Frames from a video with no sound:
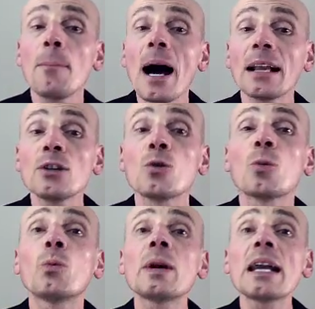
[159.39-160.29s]
but
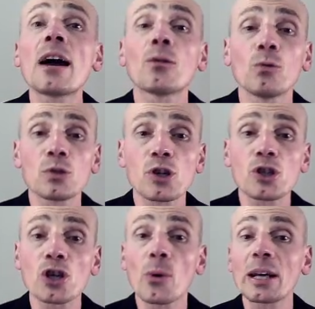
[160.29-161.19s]
we are also
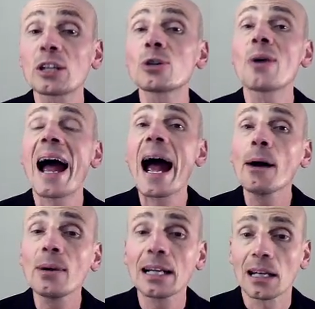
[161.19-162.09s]
showing to
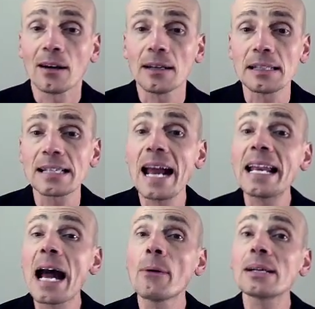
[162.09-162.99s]
our clients
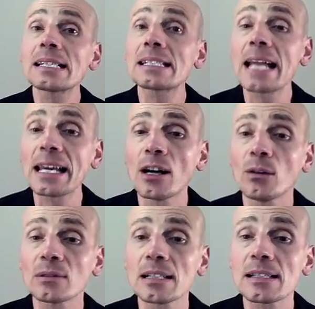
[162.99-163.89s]
and our
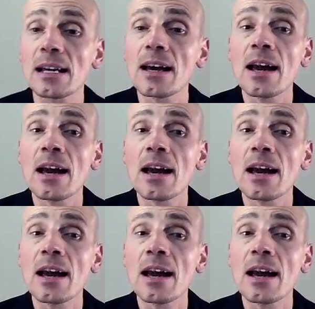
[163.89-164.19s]
stakeholders